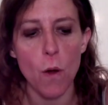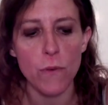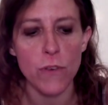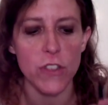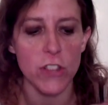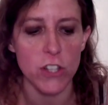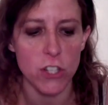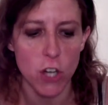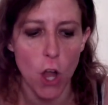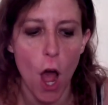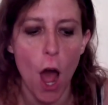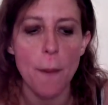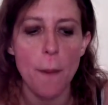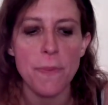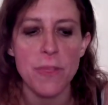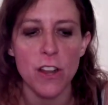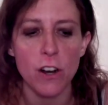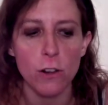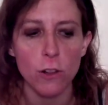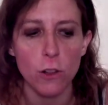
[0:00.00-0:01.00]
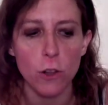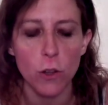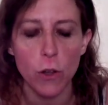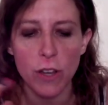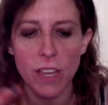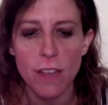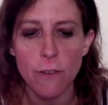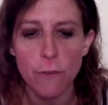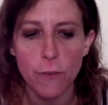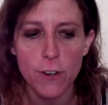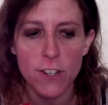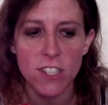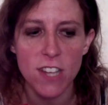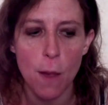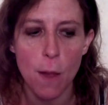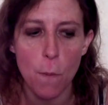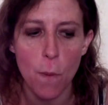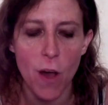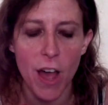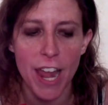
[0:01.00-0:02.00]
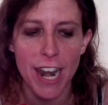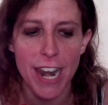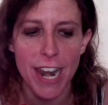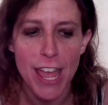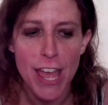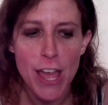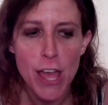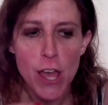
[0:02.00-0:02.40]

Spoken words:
over the top. They're looking for someone